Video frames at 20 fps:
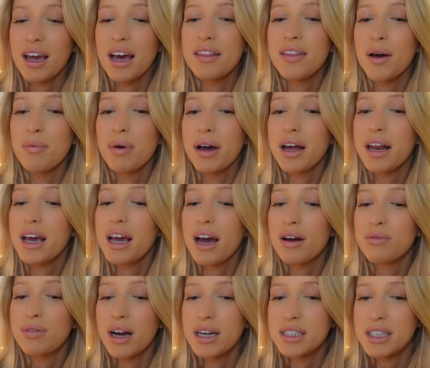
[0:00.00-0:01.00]
and then we're going to
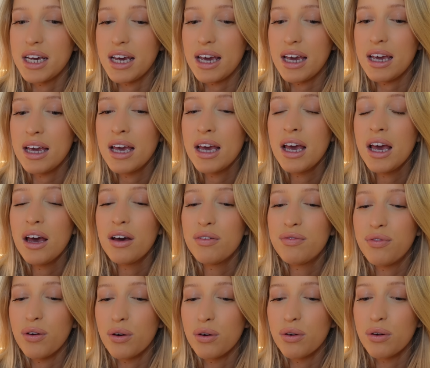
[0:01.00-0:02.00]
get ready
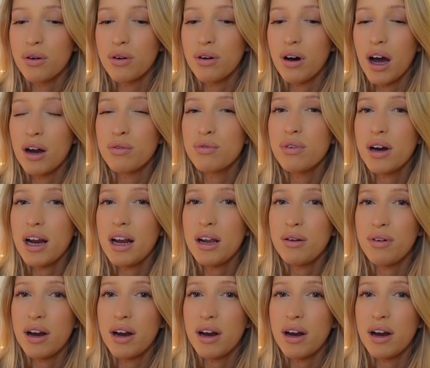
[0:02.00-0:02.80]
for a really,